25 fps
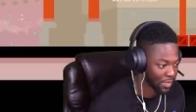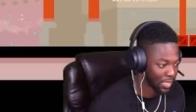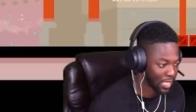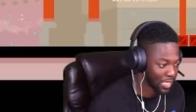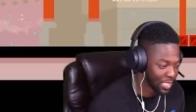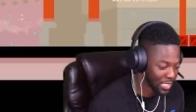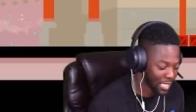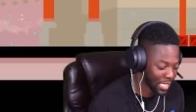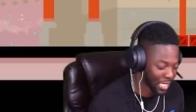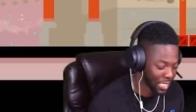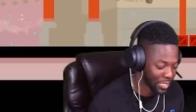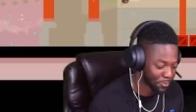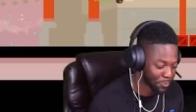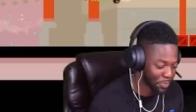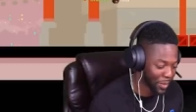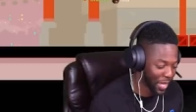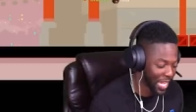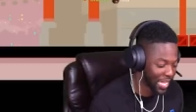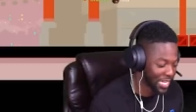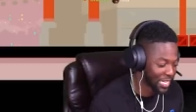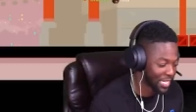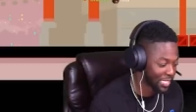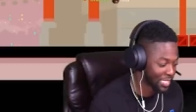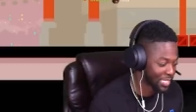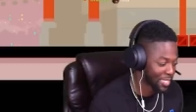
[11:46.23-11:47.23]
These niggas
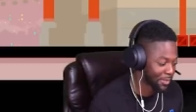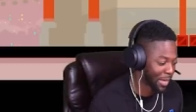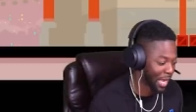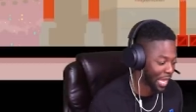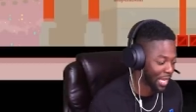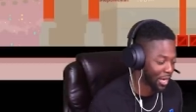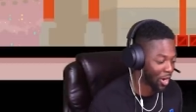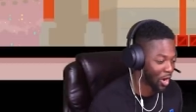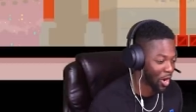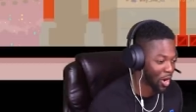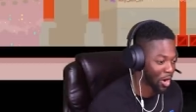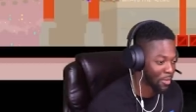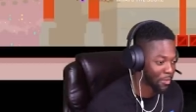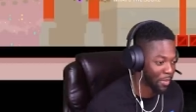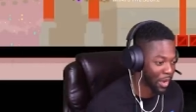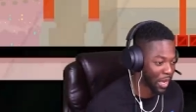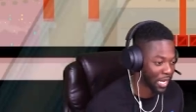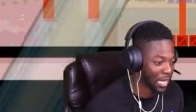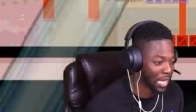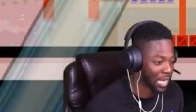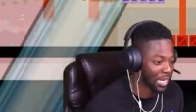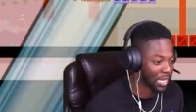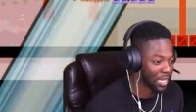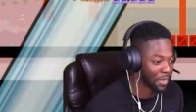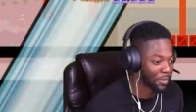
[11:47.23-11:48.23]
paid somebody to hurt my
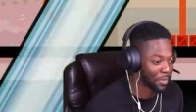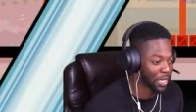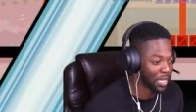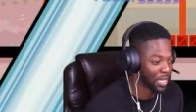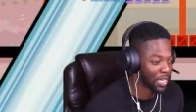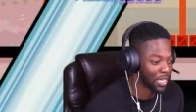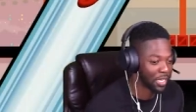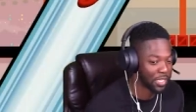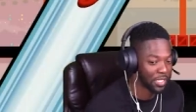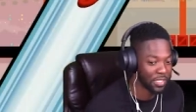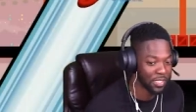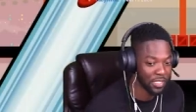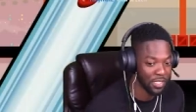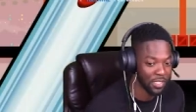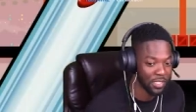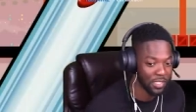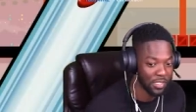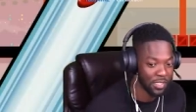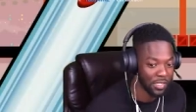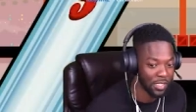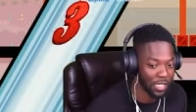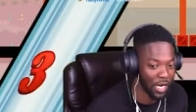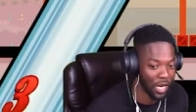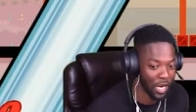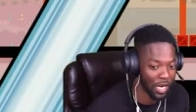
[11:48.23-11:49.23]
goddamn ears.
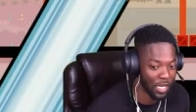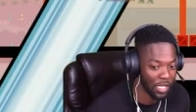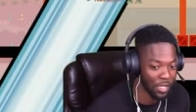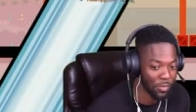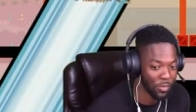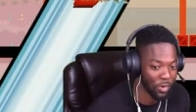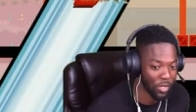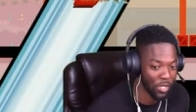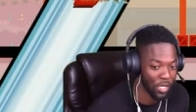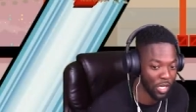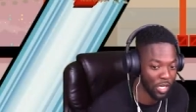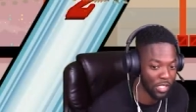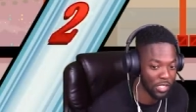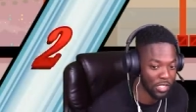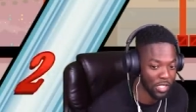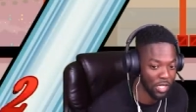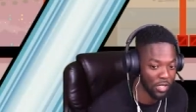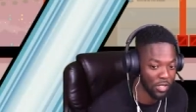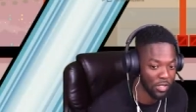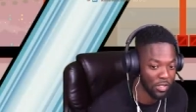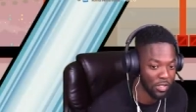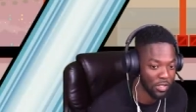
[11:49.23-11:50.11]
All right, come on, y'all, let's go.